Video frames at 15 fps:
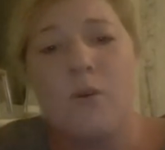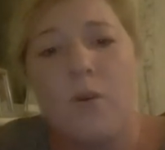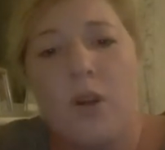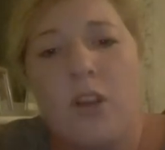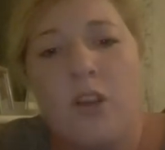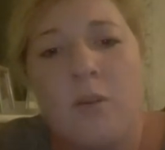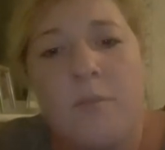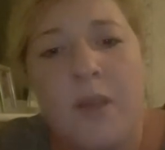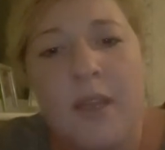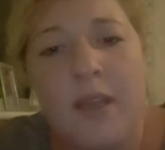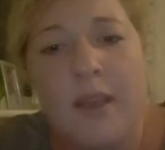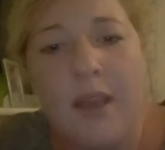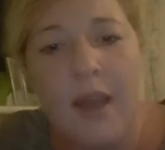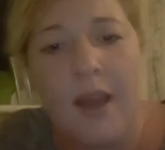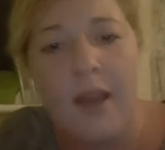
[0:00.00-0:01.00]

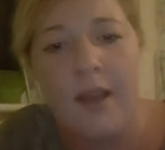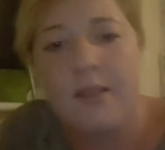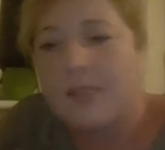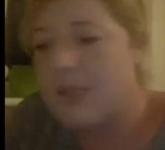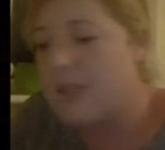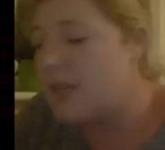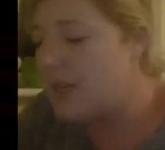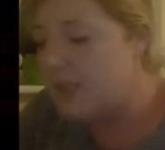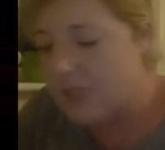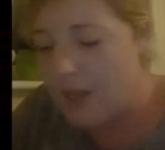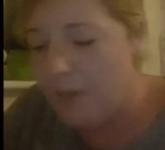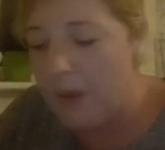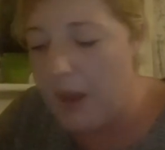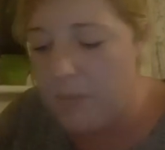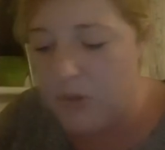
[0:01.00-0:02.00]
grooming gangs in these
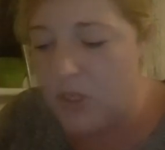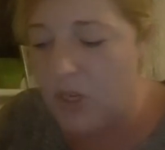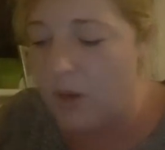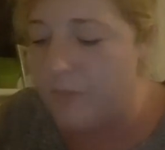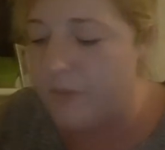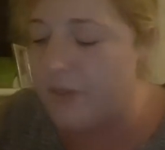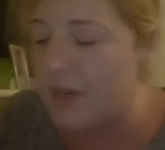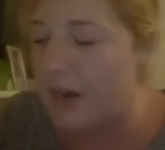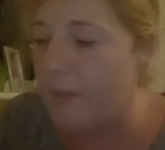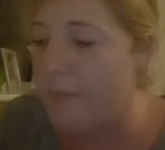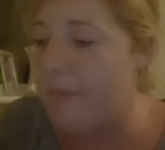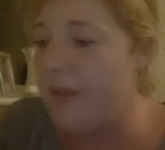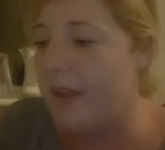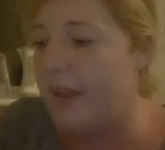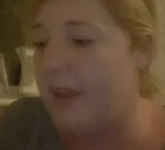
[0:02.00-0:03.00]
kebab shops, and I'm
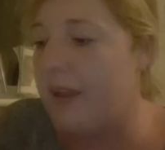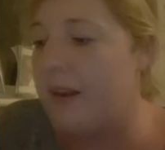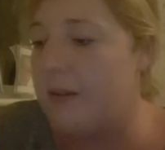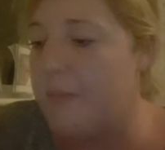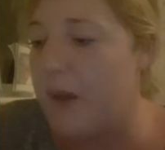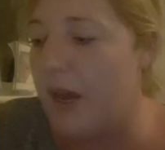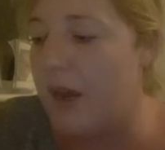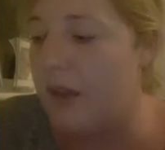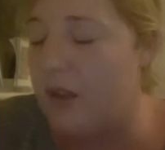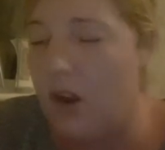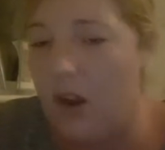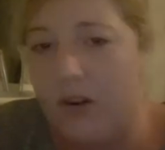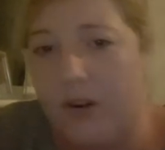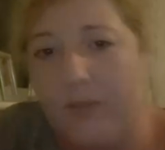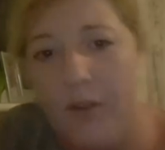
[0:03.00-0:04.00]
thinking, my
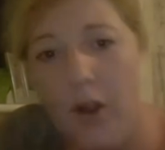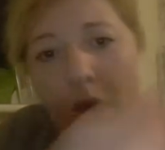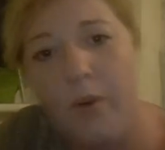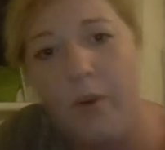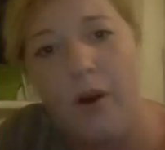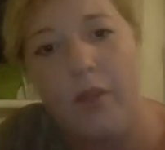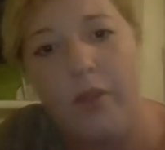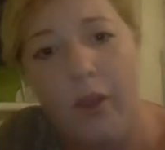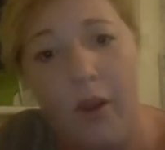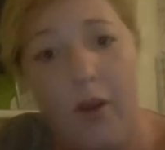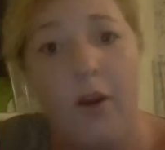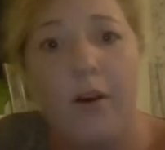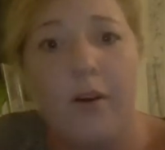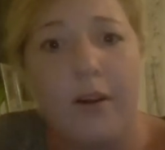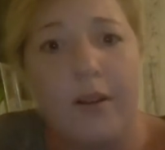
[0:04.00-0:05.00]
God, I've got one on the
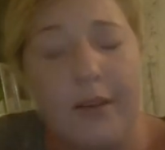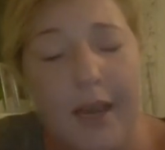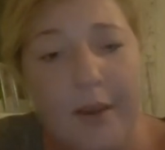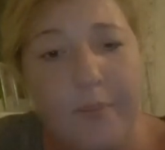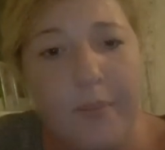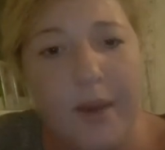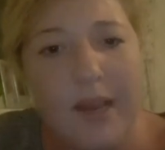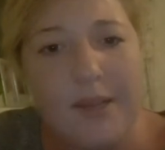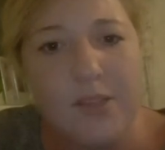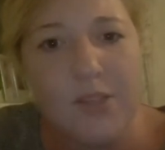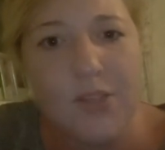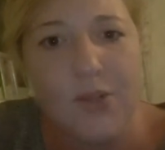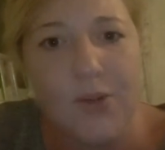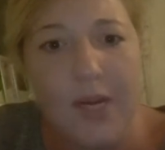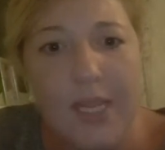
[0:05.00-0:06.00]
corner down my
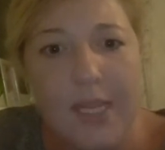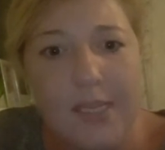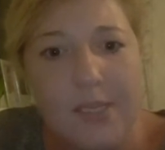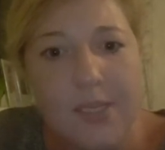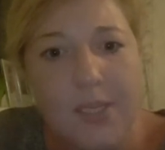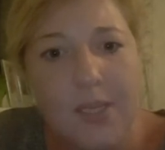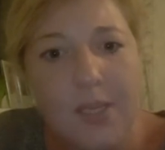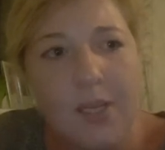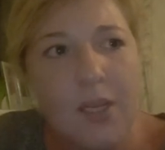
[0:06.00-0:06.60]
street.